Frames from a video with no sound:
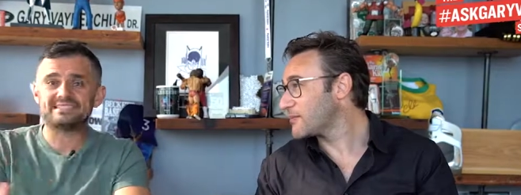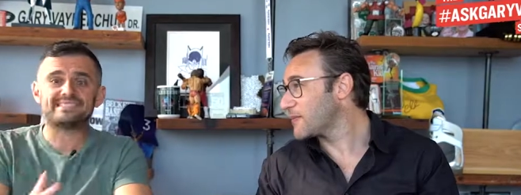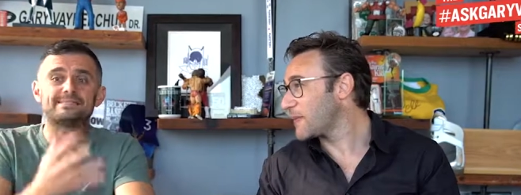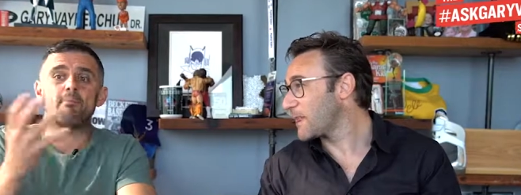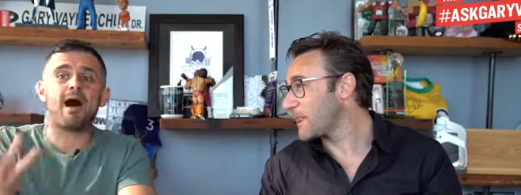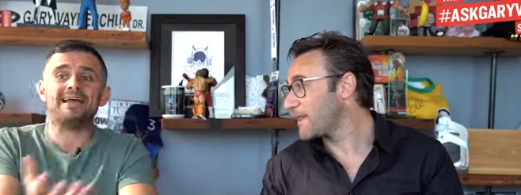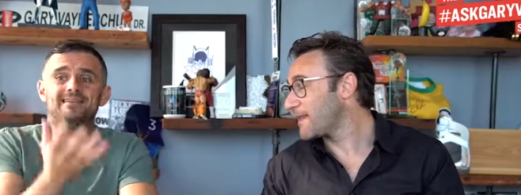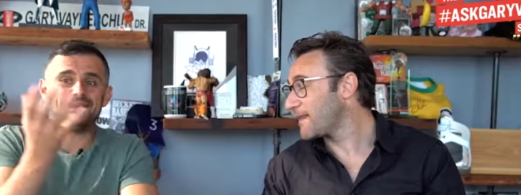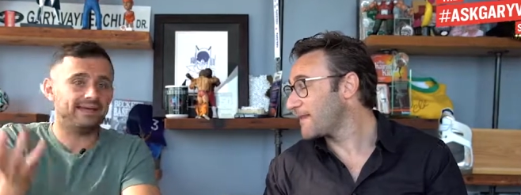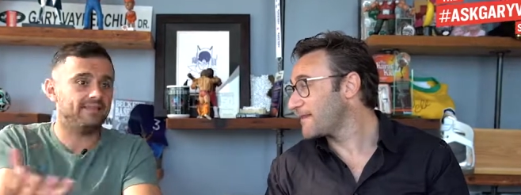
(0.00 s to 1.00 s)

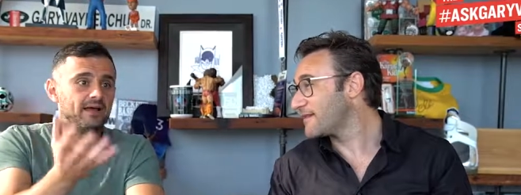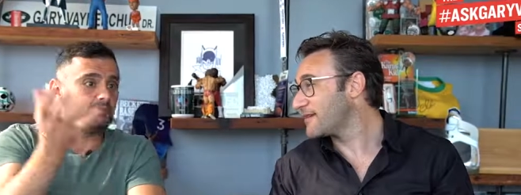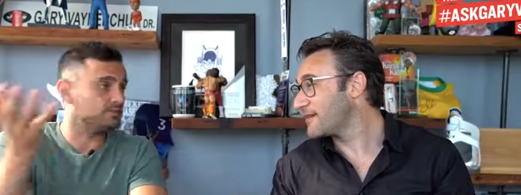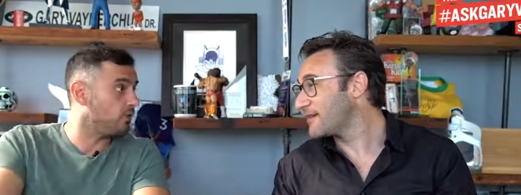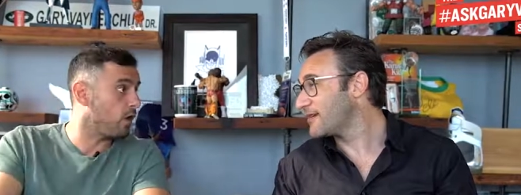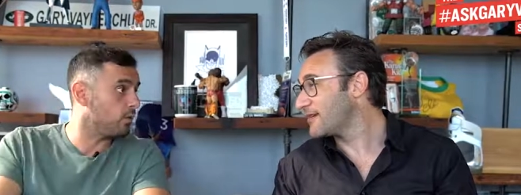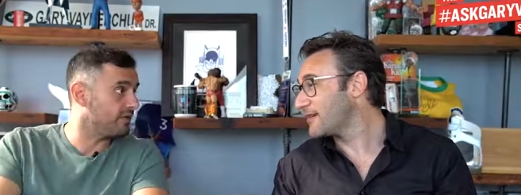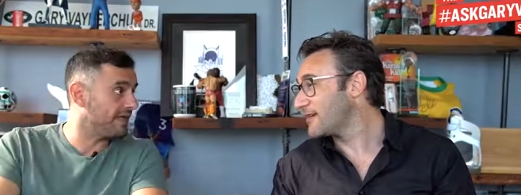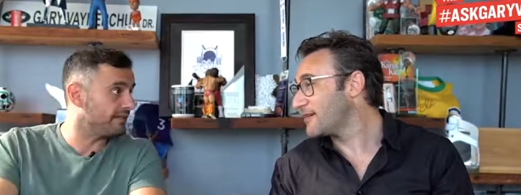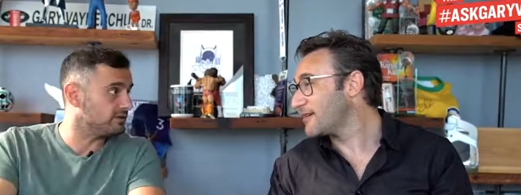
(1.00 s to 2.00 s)
Speaker 1: smiling that comes along
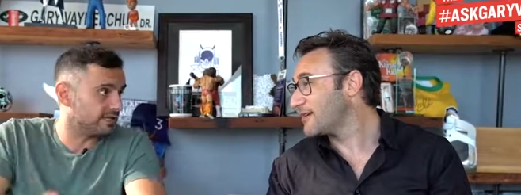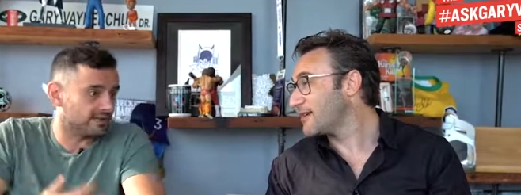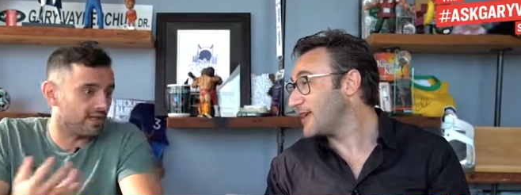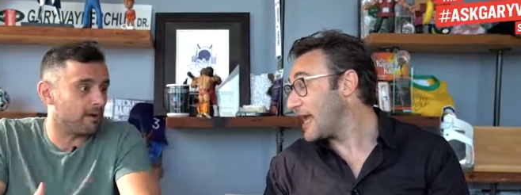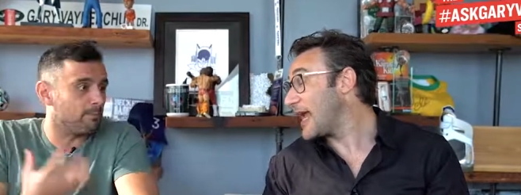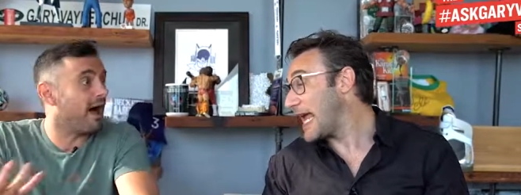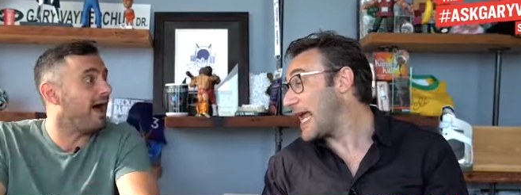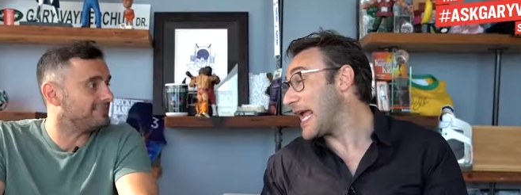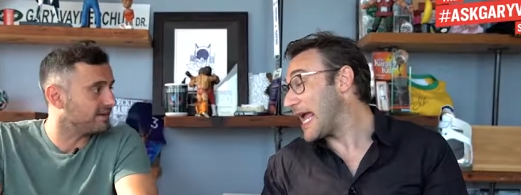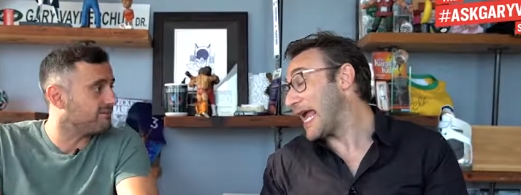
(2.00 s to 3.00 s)
with that. There's like a lot of
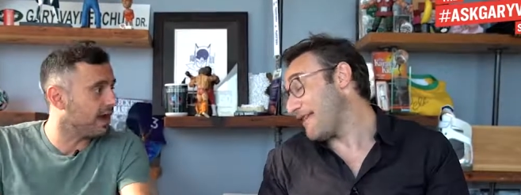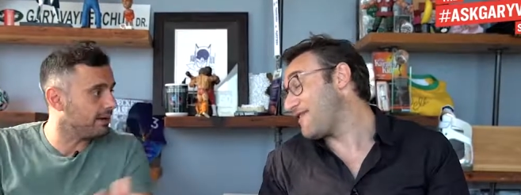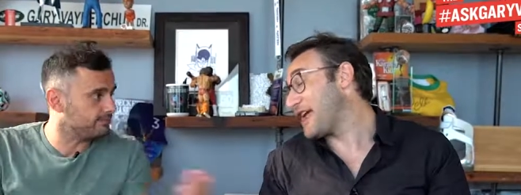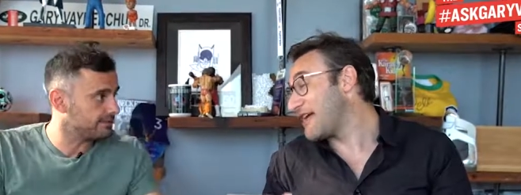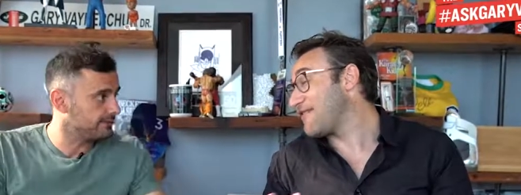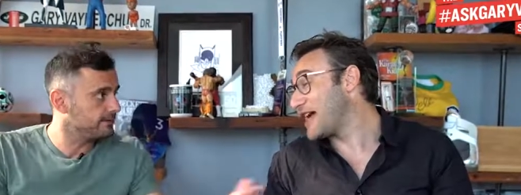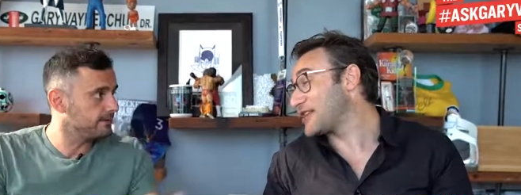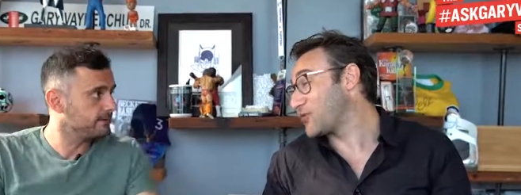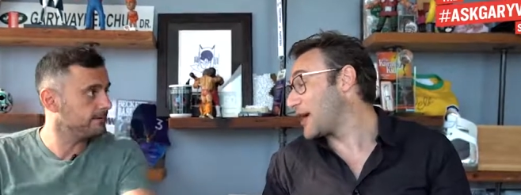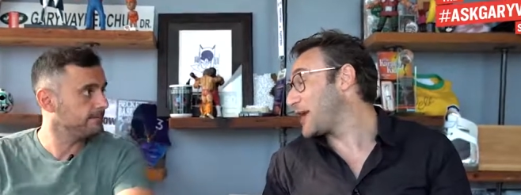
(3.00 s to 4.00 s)
positive if, vibes. If,
Speaker 2: if,
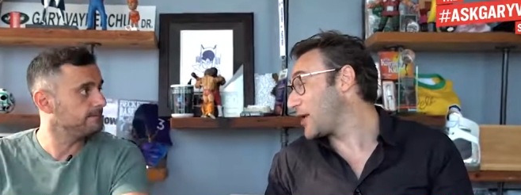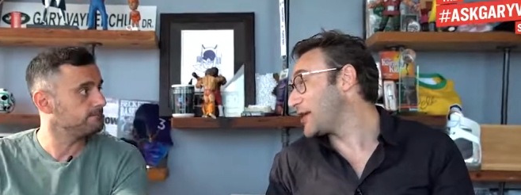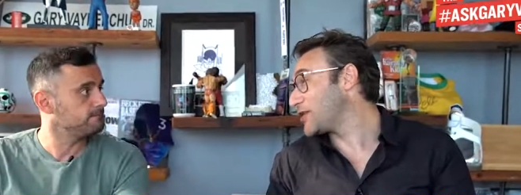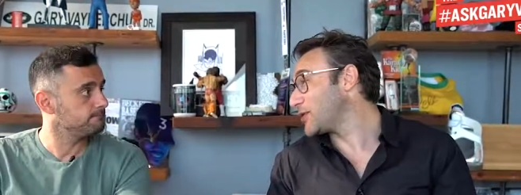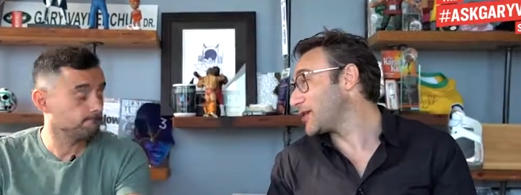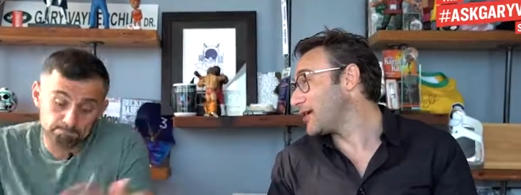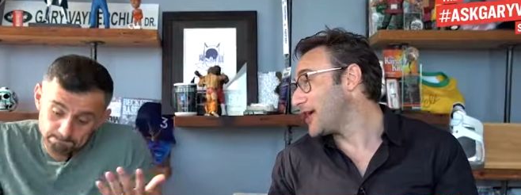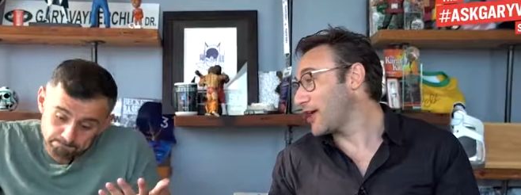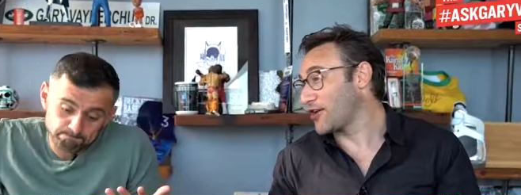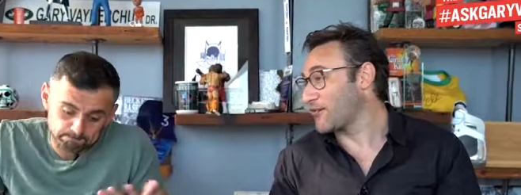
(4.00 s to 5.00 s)
that's why he went into it,
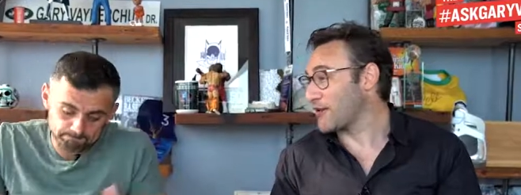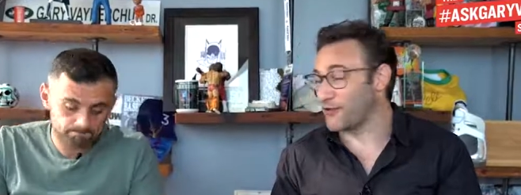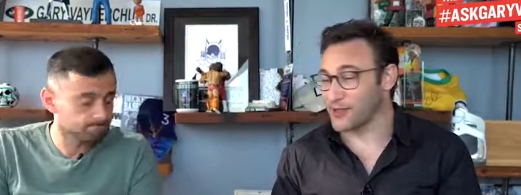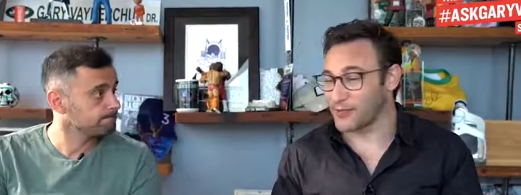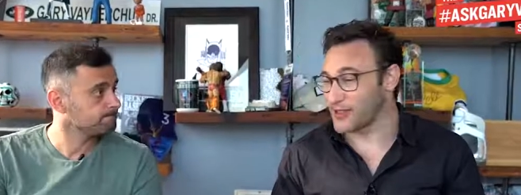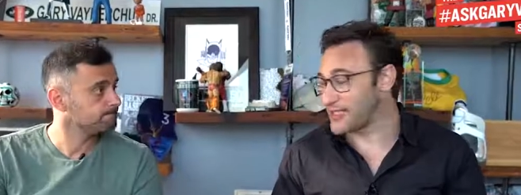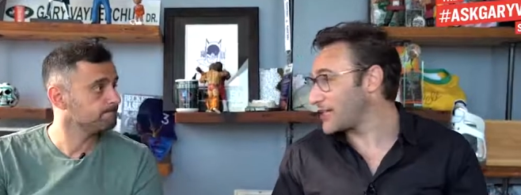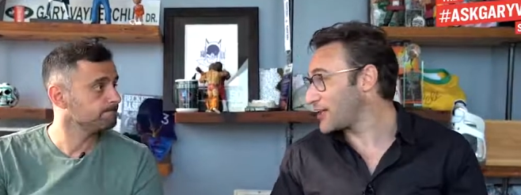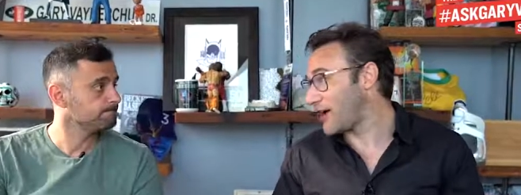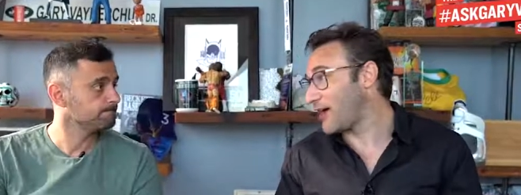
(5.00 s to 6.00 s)
it could have been for some
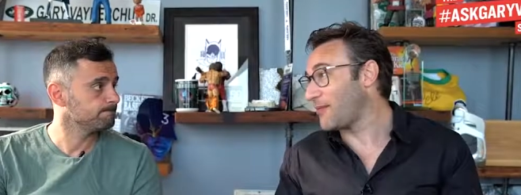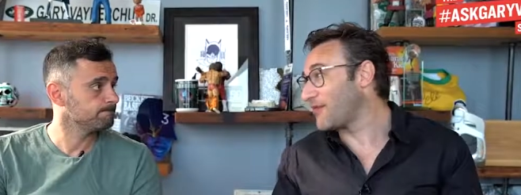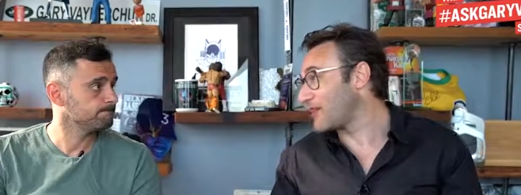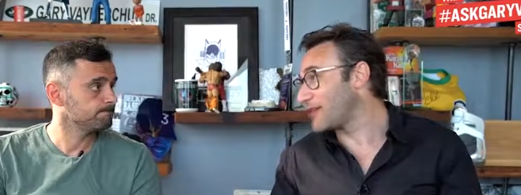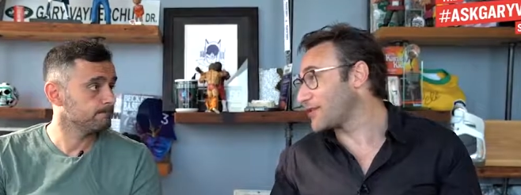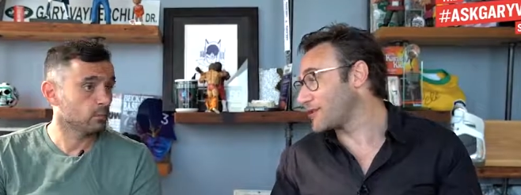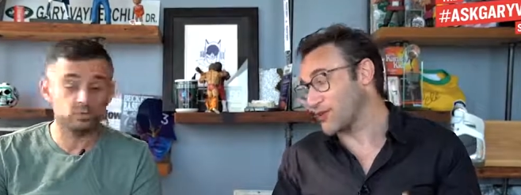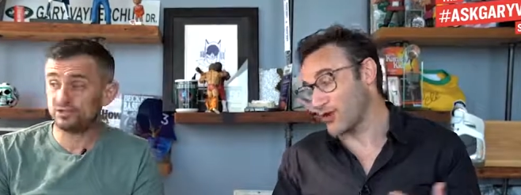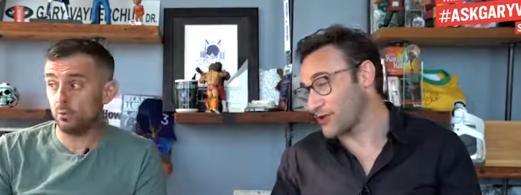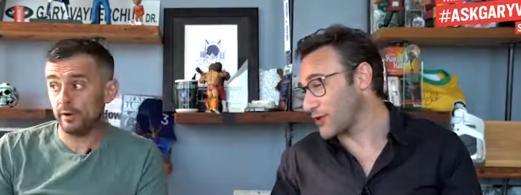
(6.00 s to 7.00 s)
Zen calm thing or
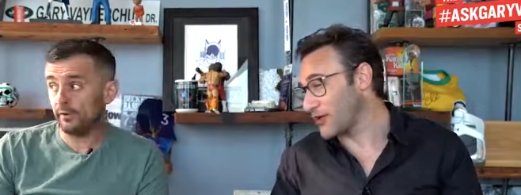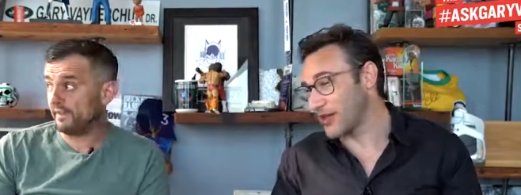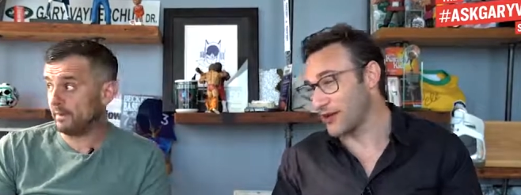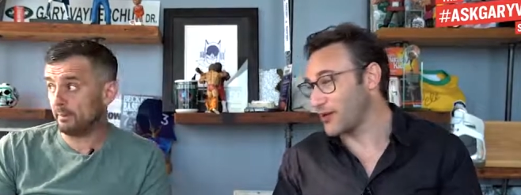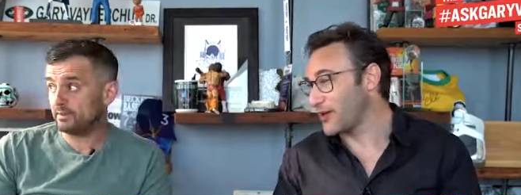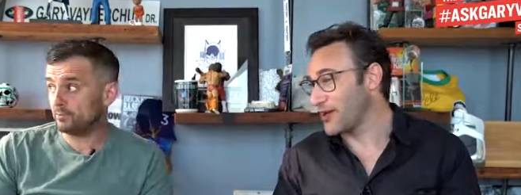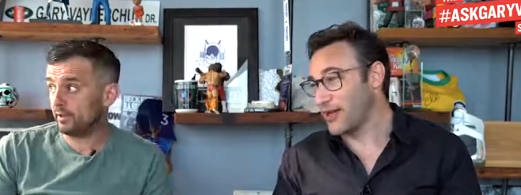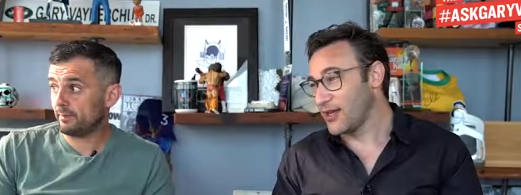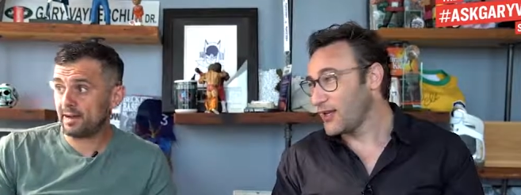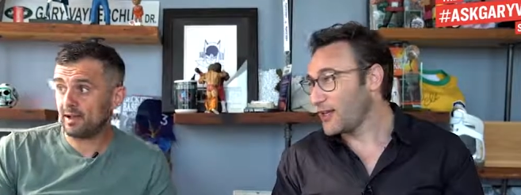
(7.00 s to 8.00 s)
some or some weird thing. Maybe
Speaker 1: he's a
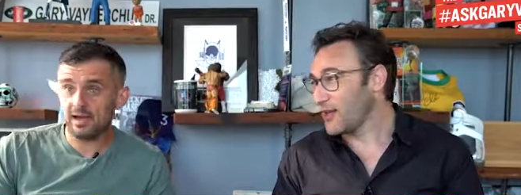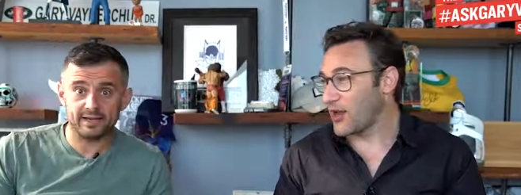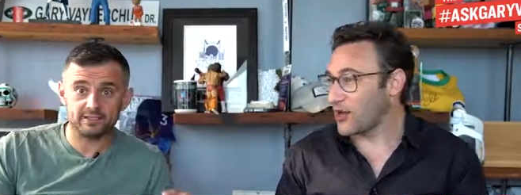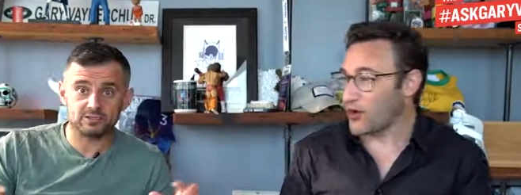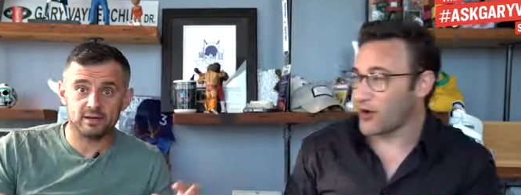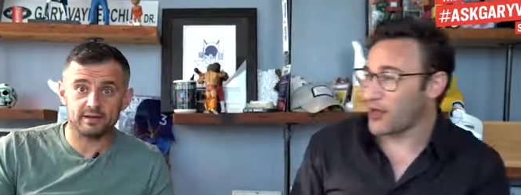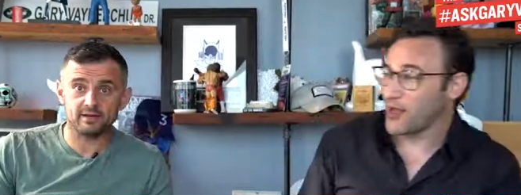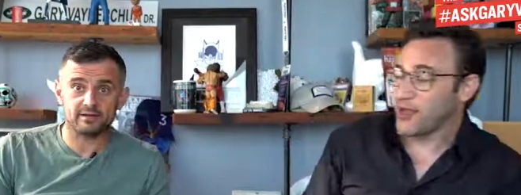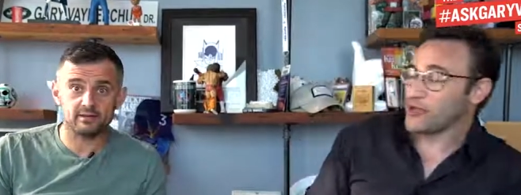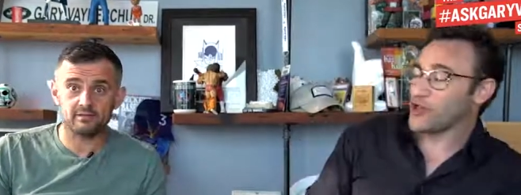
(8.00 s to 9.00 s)
really bad guy and he's know,
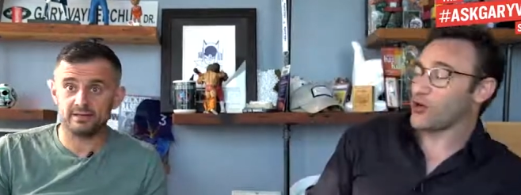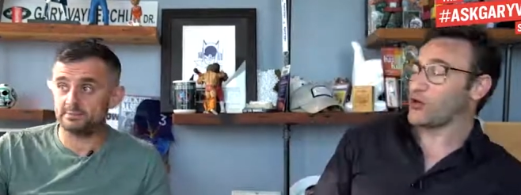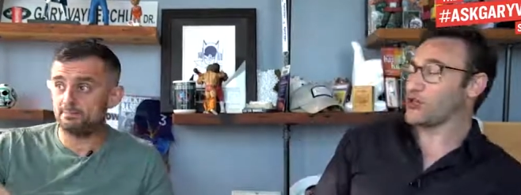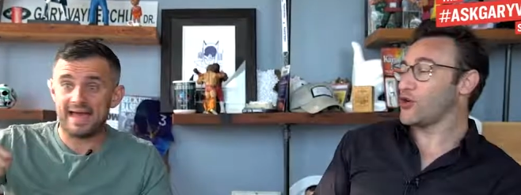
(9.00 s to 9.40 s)
trying to. So, he's so,